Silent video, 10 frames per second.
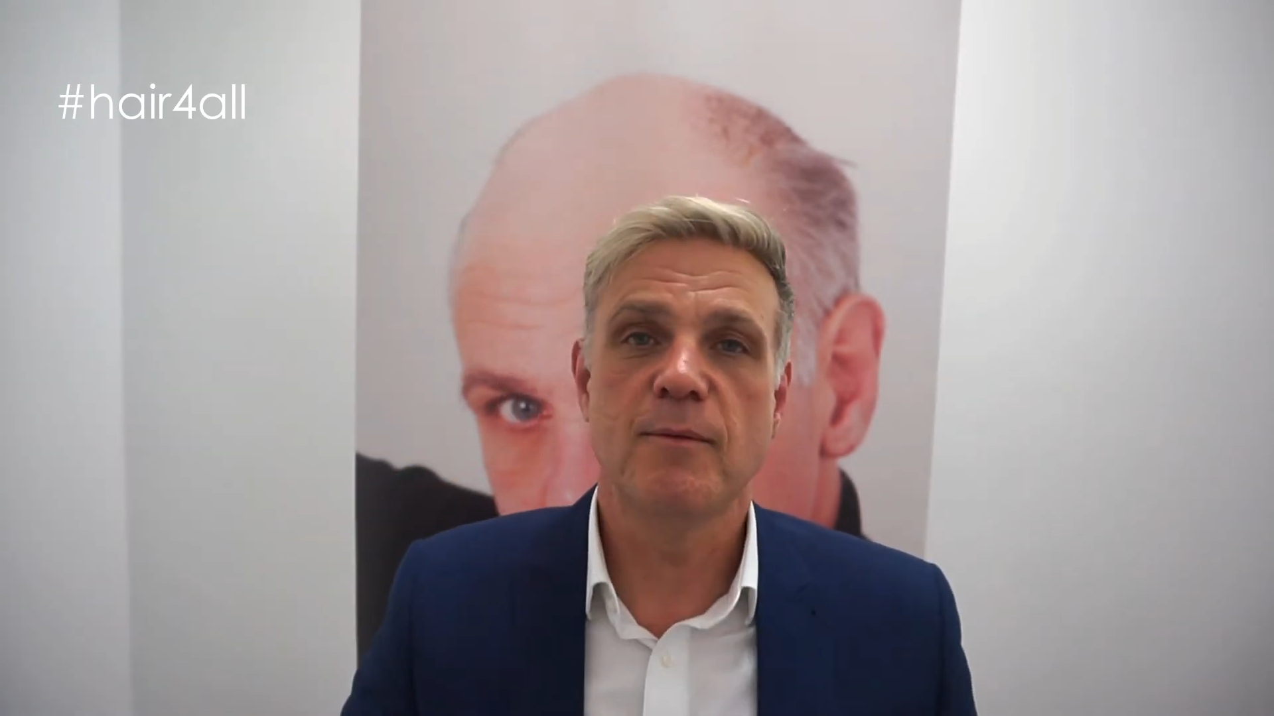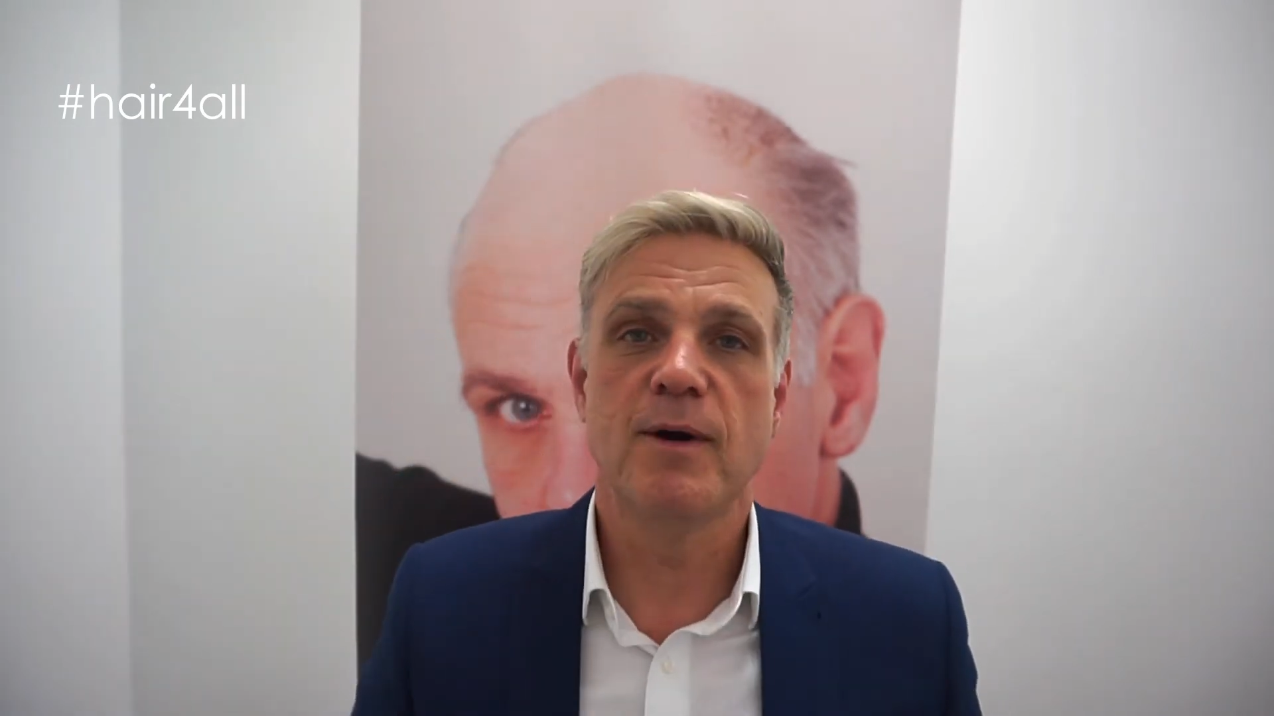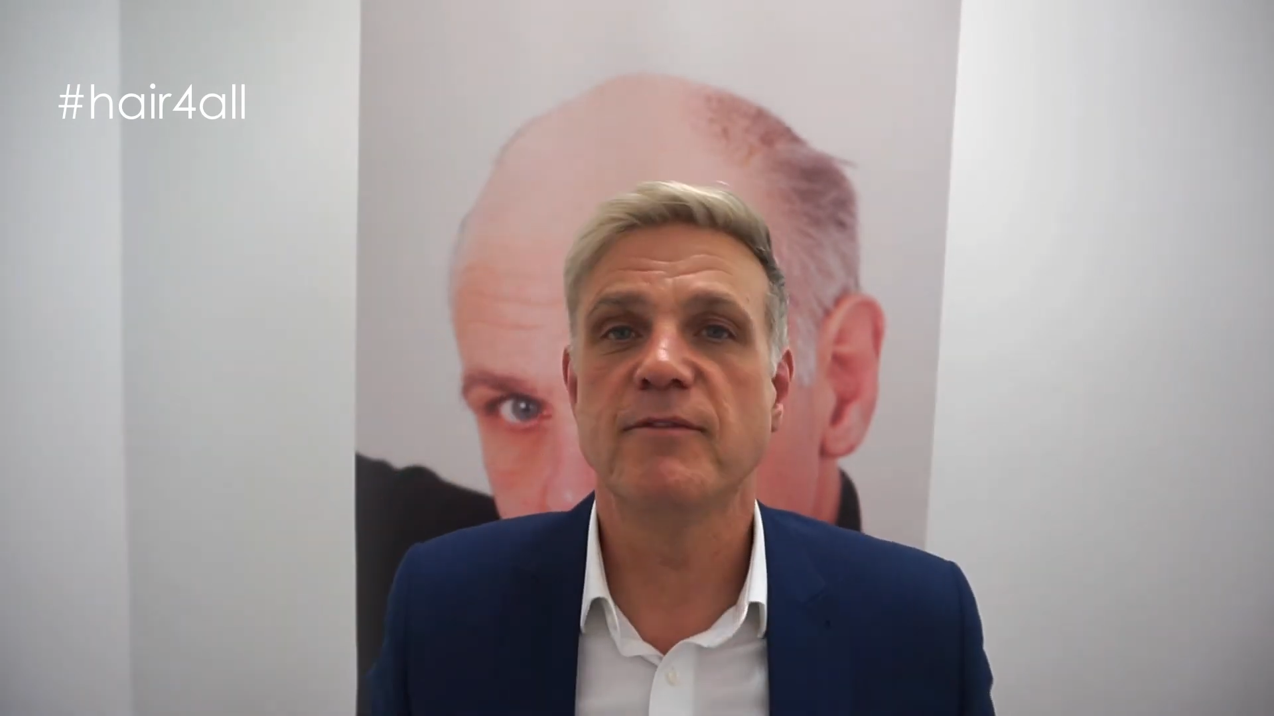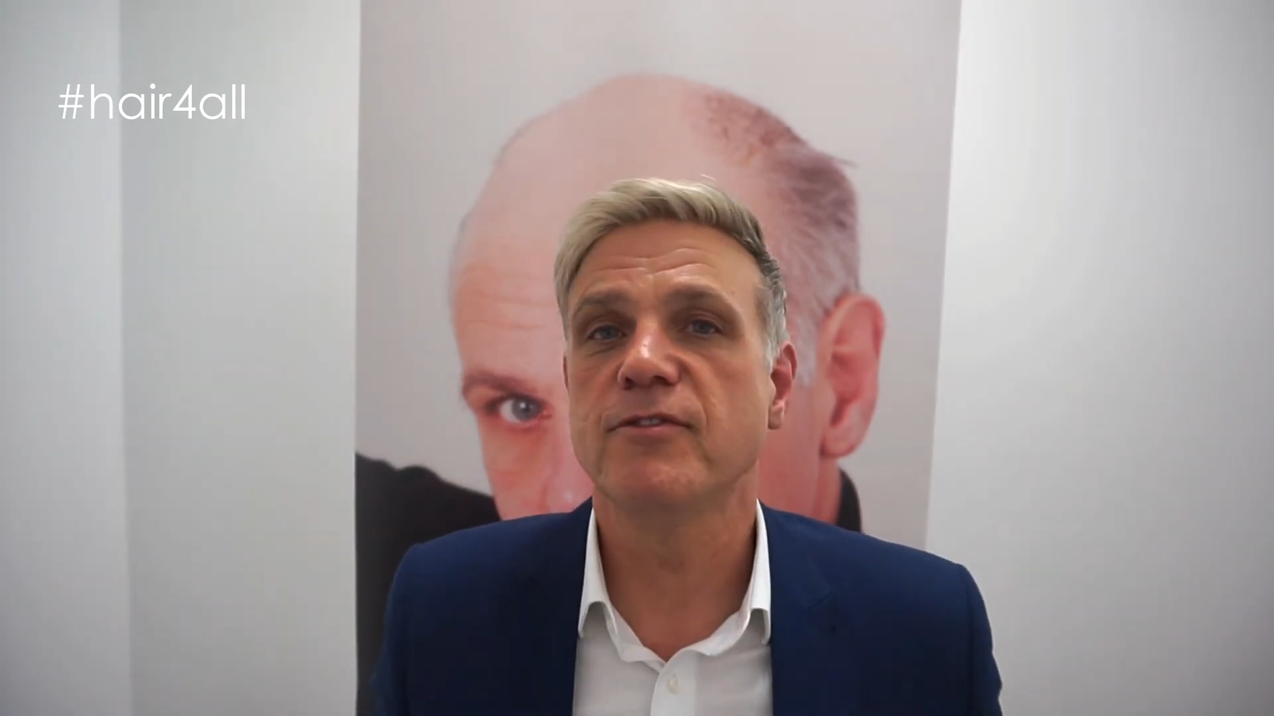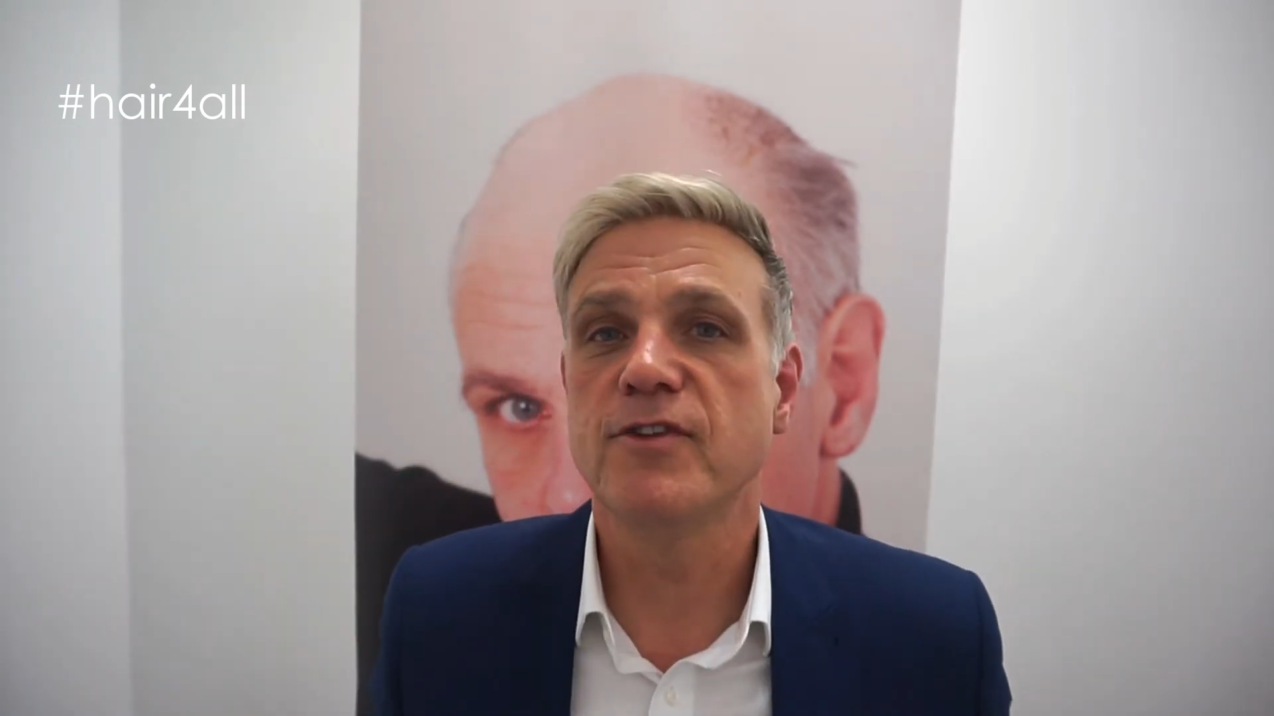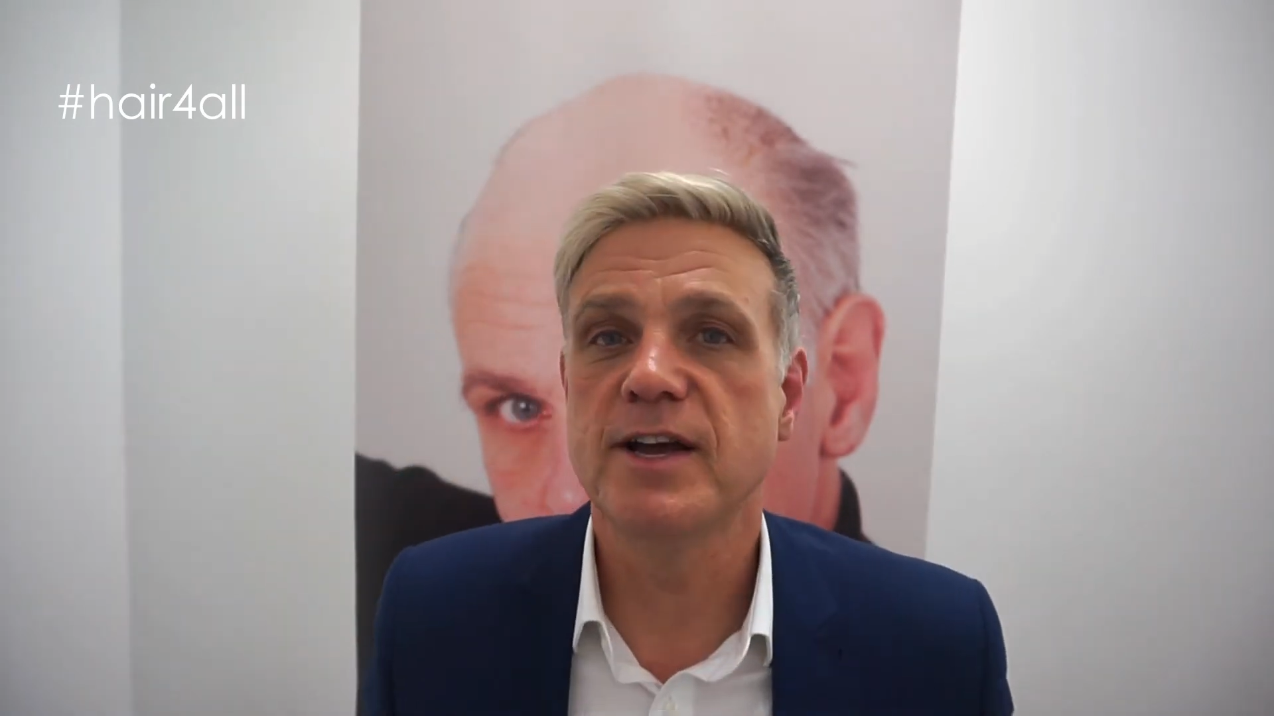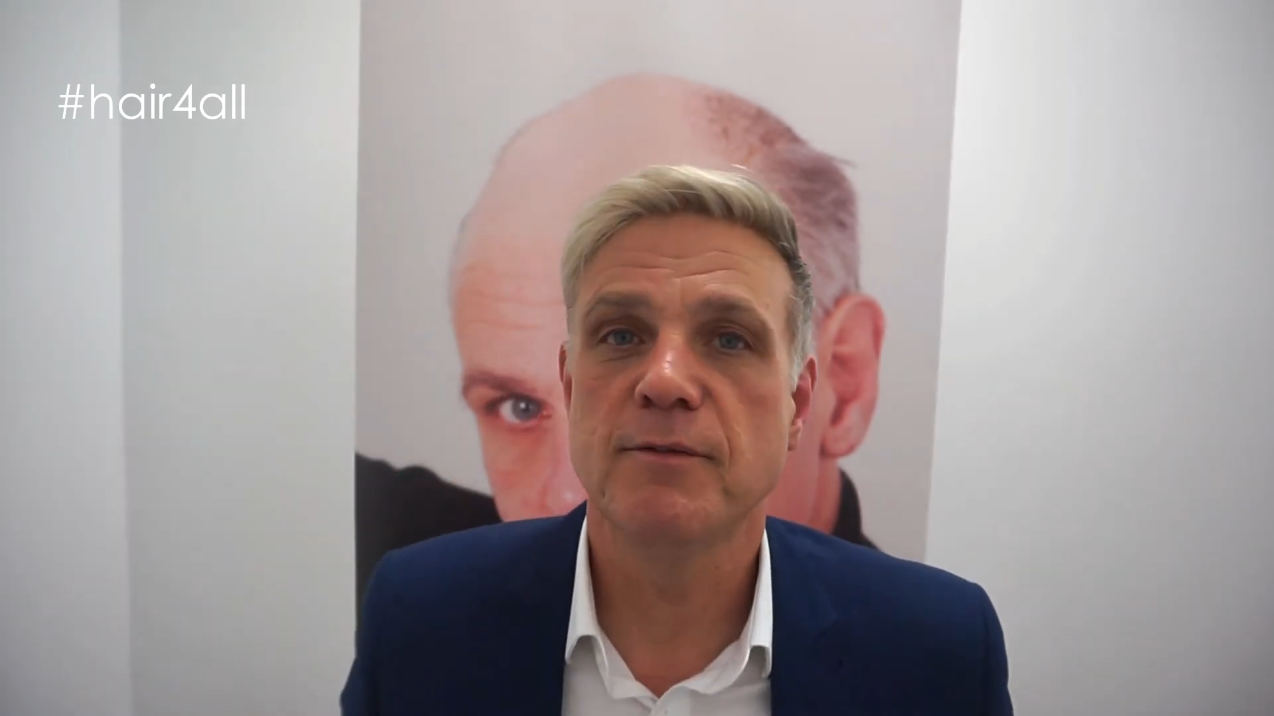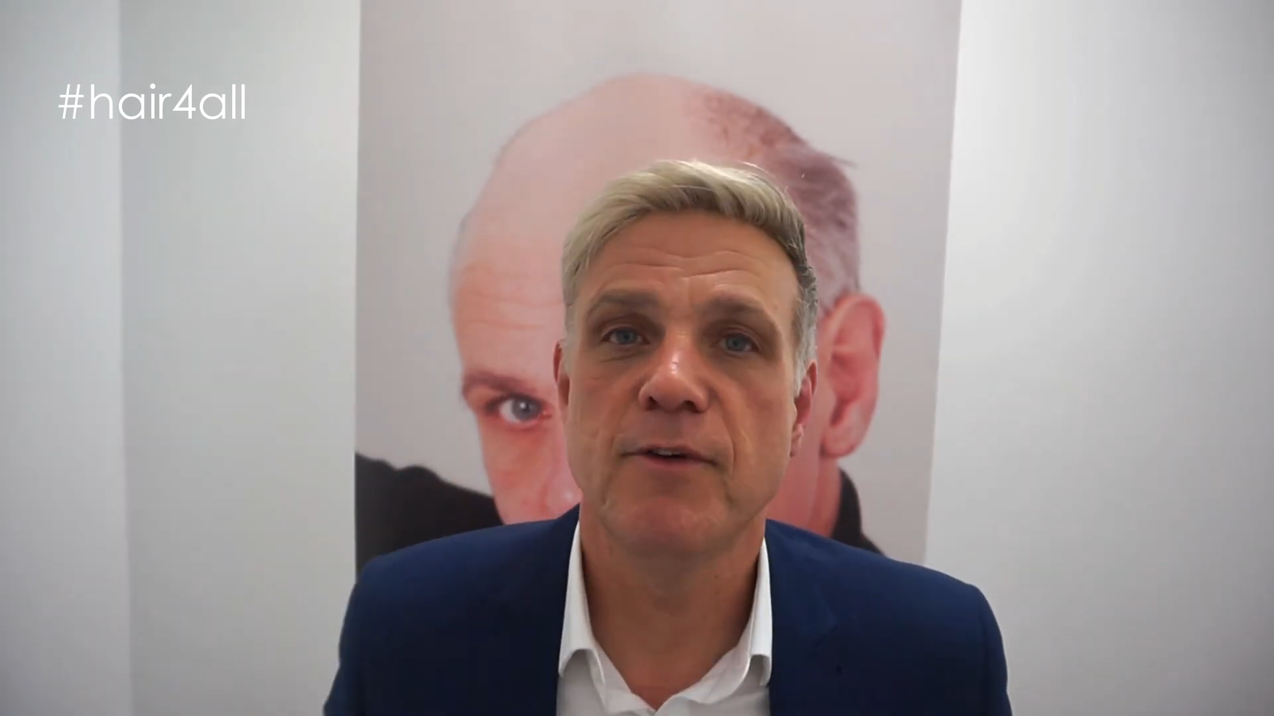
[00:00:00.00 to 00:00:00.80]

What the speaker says: up for it,